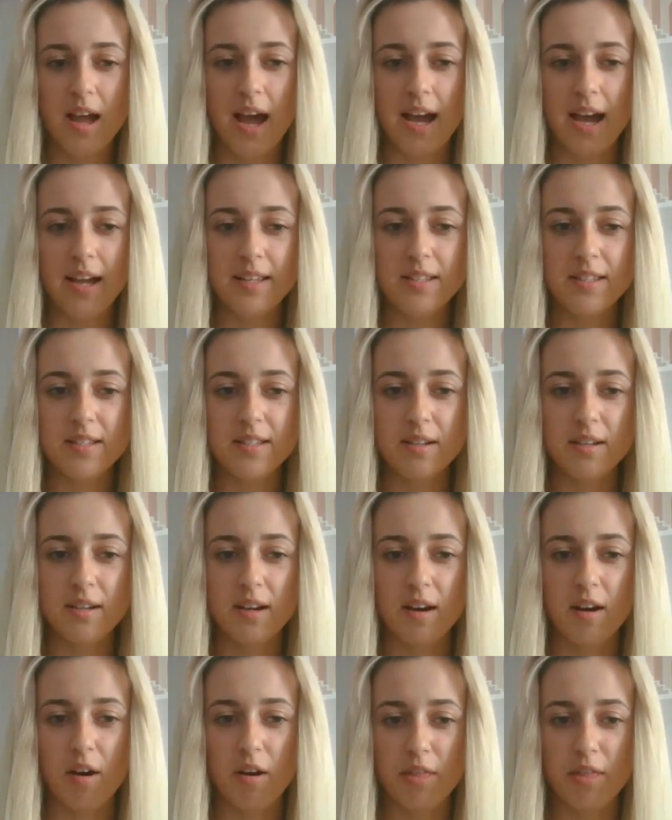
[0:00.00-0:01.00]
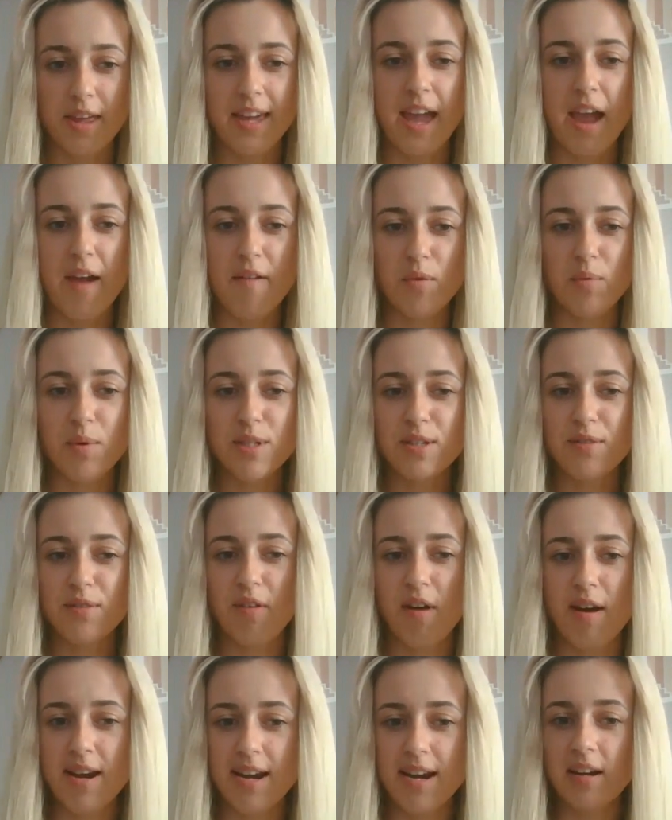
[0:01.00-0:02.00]
And I think everyone's
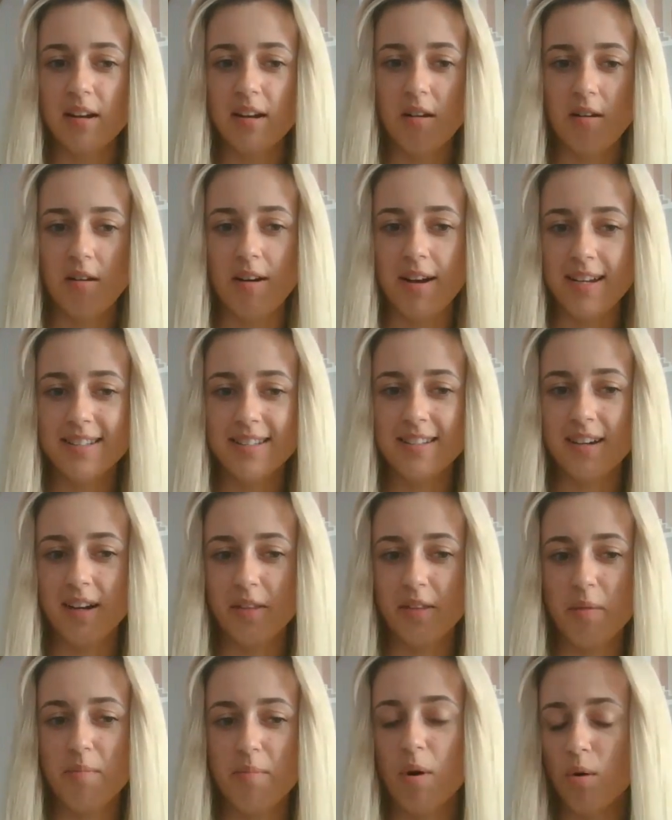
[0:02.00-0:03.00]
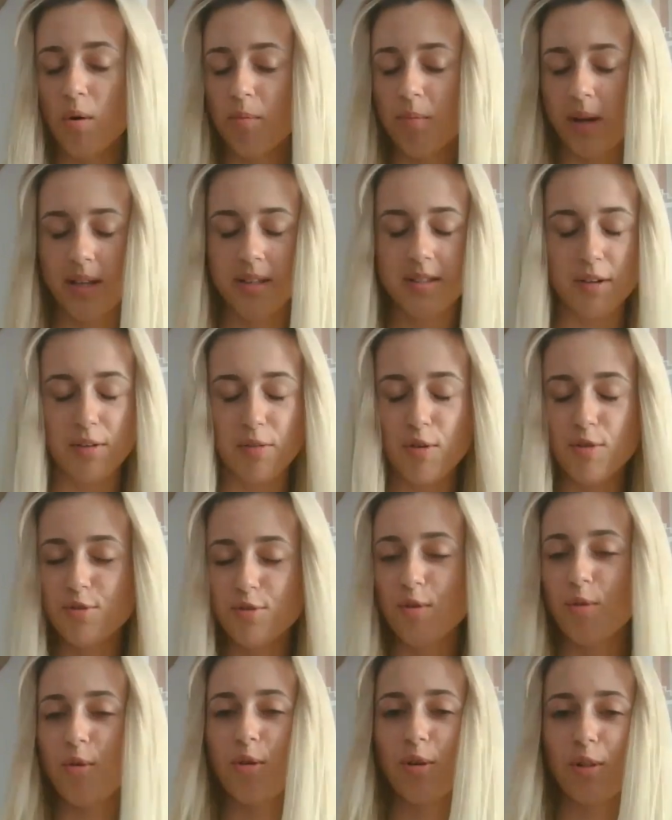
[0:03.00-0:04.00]
fairly aligned at the moment across
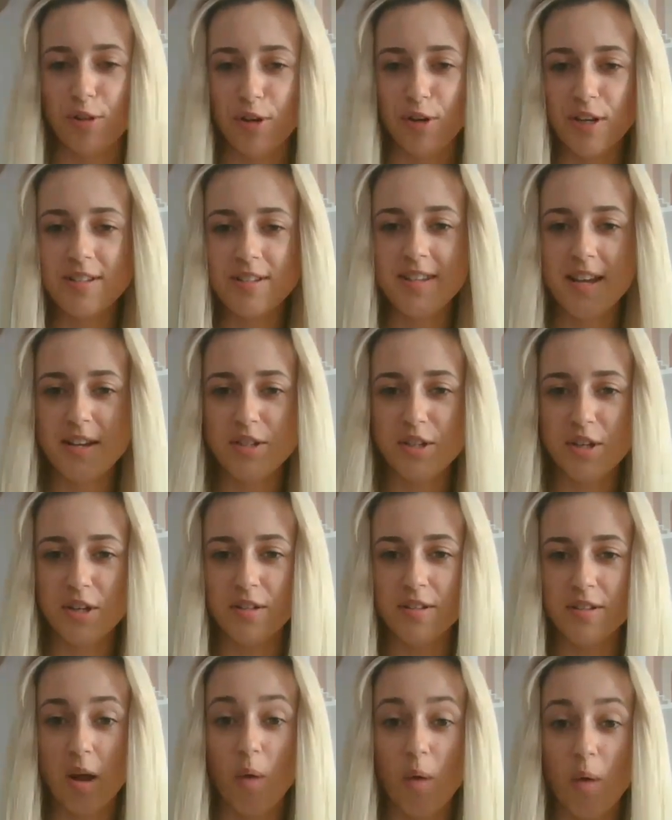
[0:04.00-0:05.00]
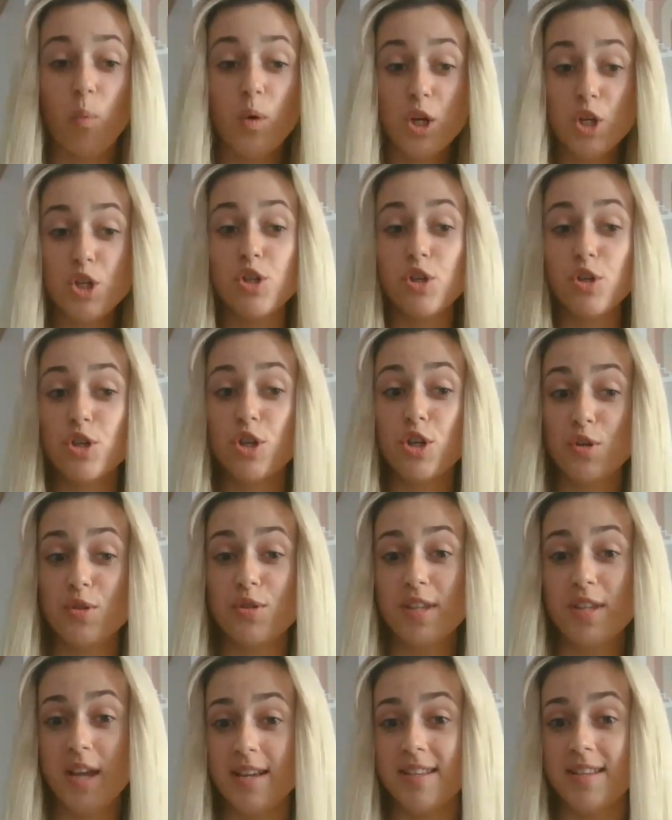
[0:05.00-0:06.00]
all organizations that we should
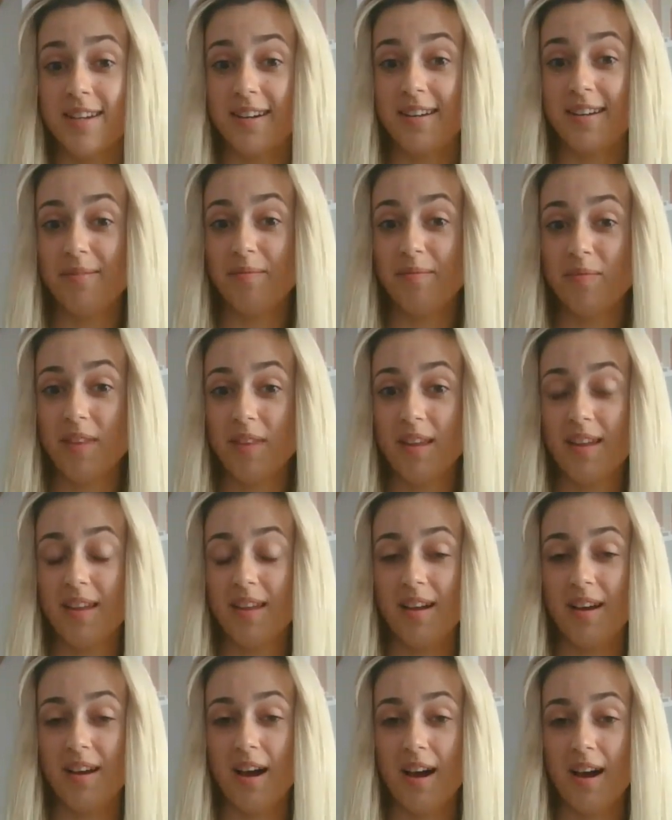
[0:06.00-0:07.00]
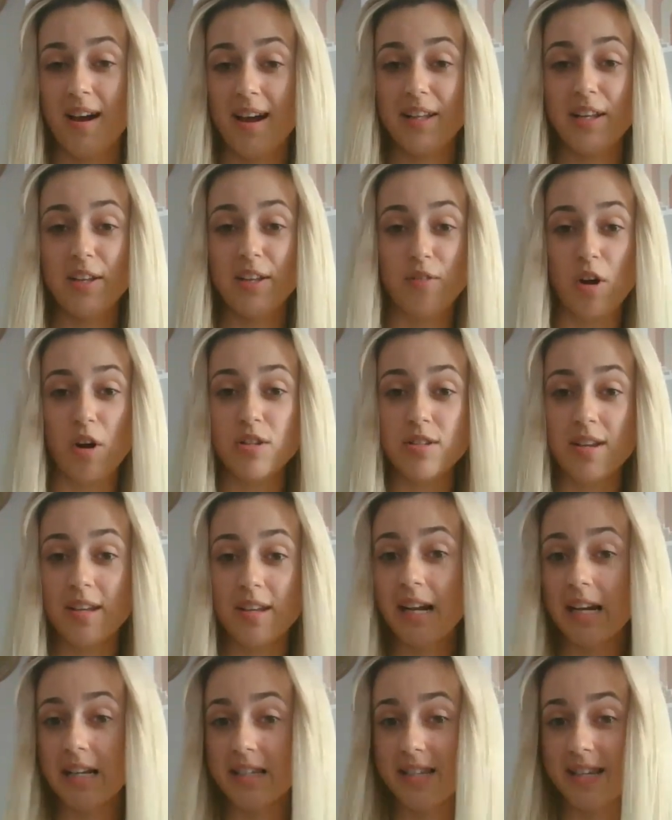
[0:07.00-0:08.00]
use data and advanced
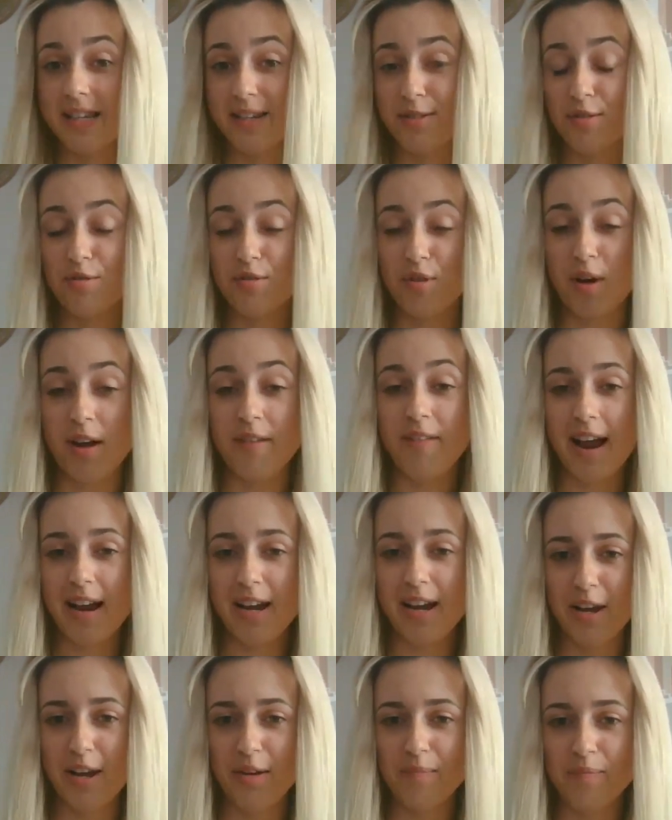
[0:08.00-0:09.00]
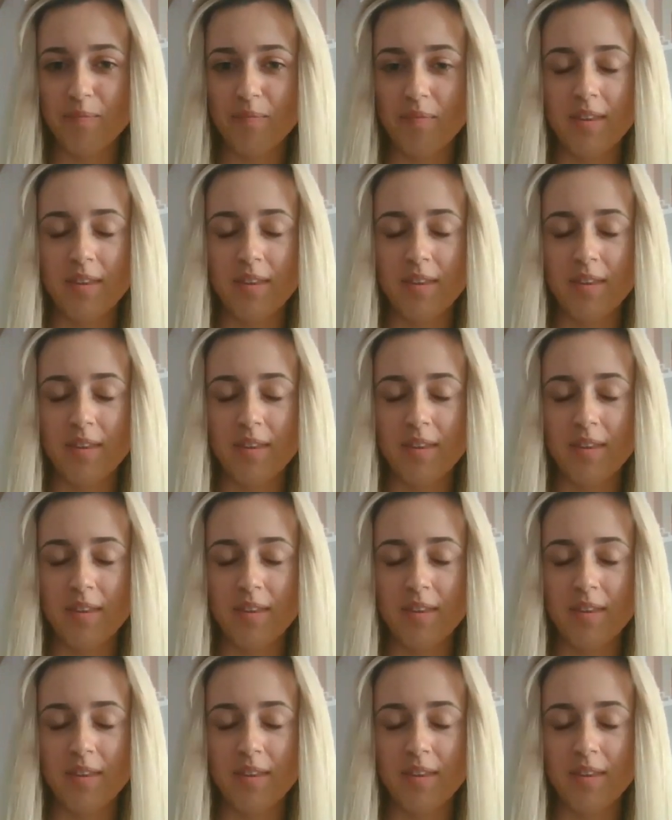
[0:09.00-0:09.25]
analytics to drive value.